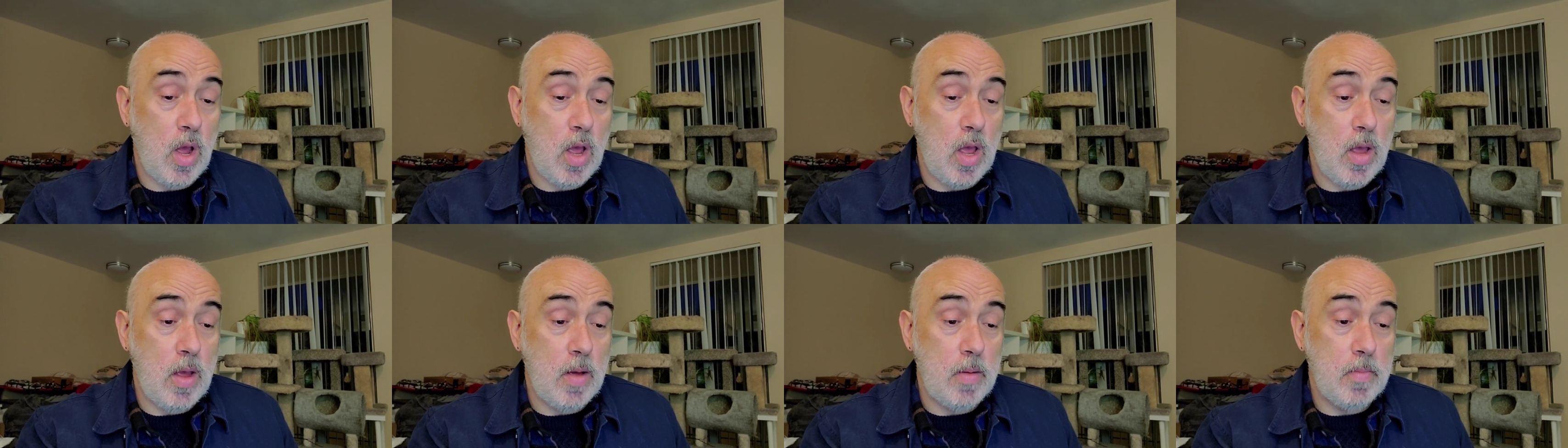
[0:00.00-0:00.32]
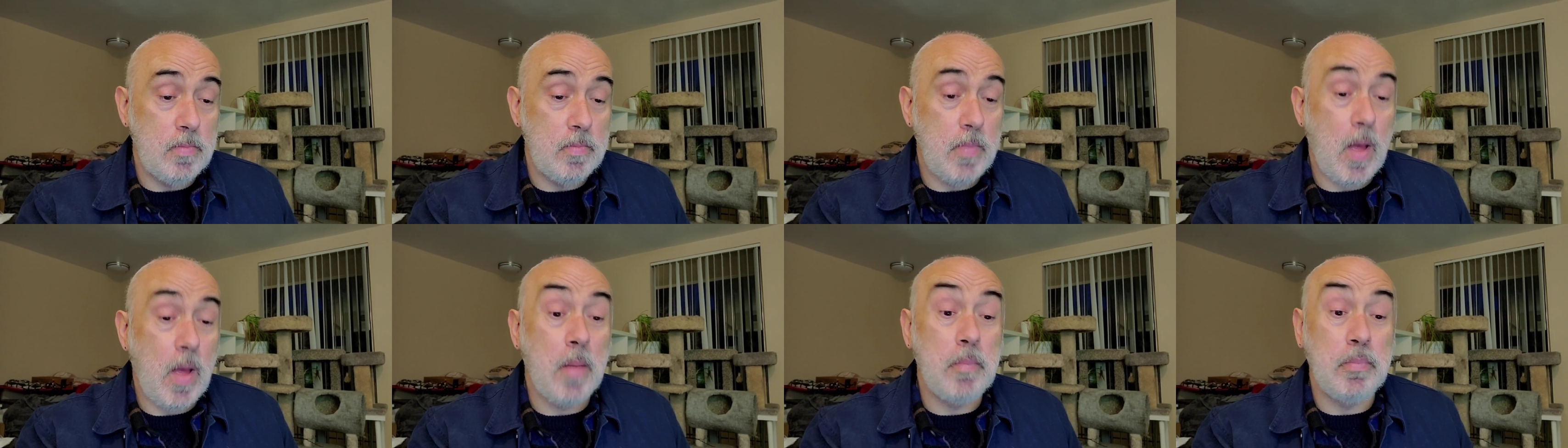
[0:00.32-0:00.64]

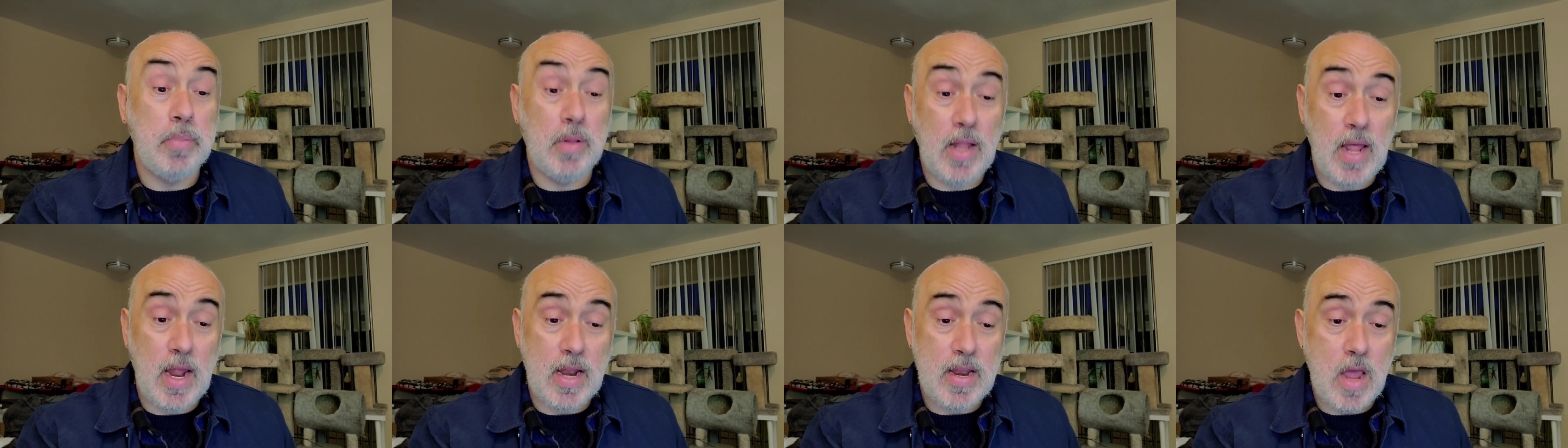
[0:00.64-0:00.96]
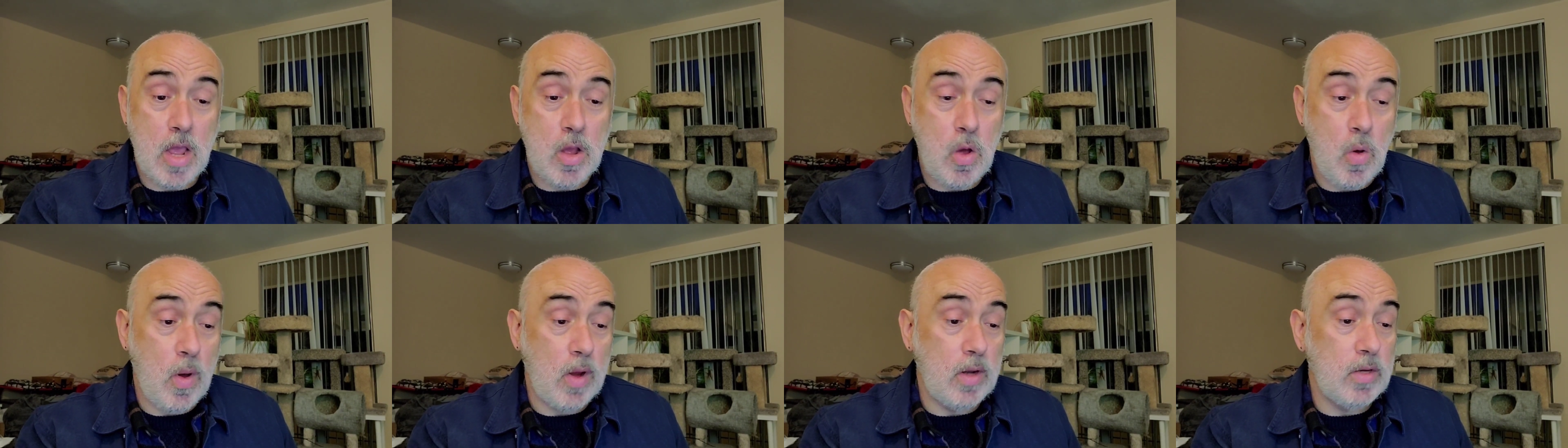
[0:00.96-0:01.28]
I'm planning
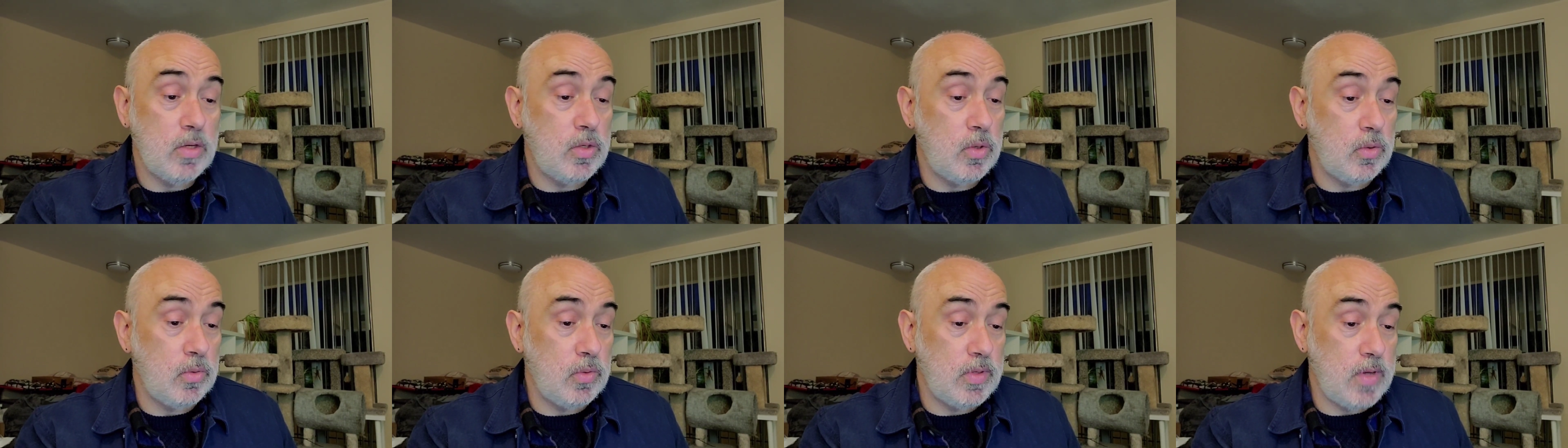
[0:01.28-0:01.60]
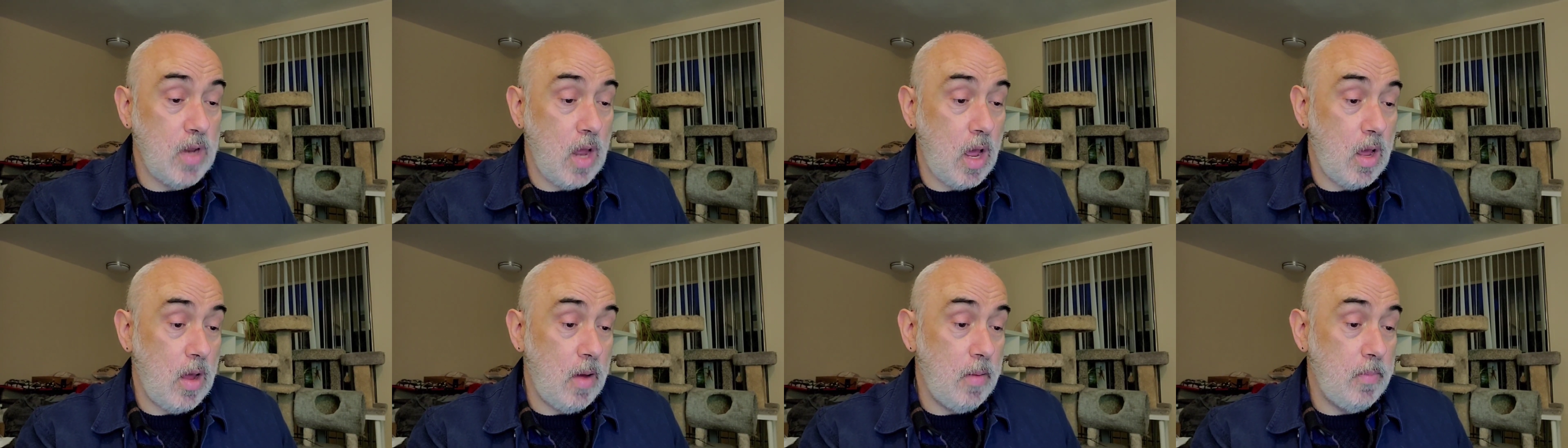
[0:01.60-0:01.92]
on going to
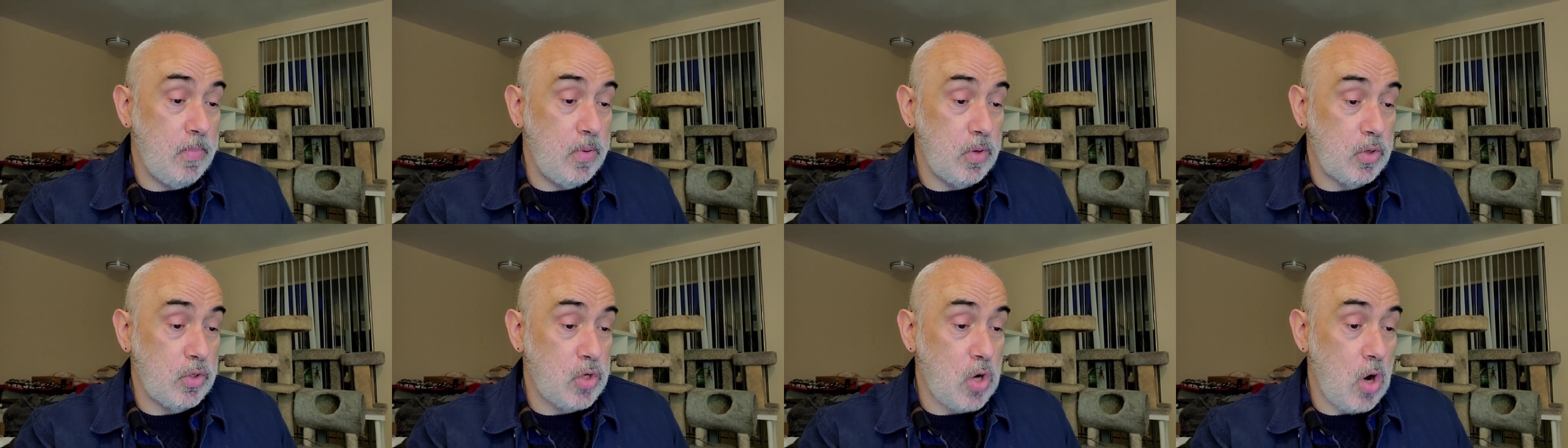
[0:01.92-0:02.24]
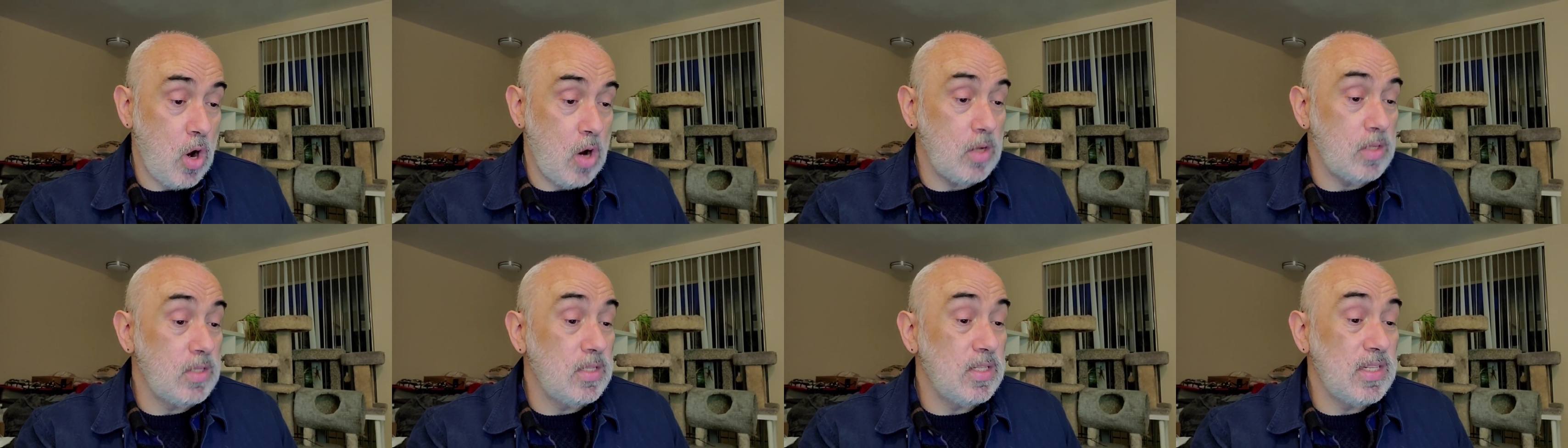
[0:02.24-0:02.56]
Busch
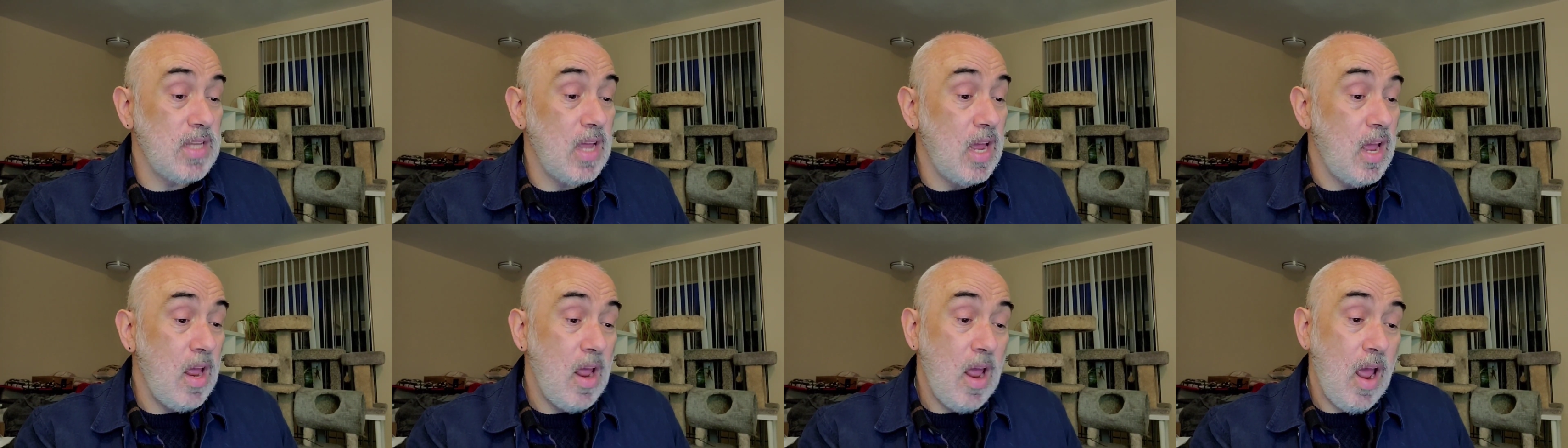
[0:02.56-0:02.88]
Gardens.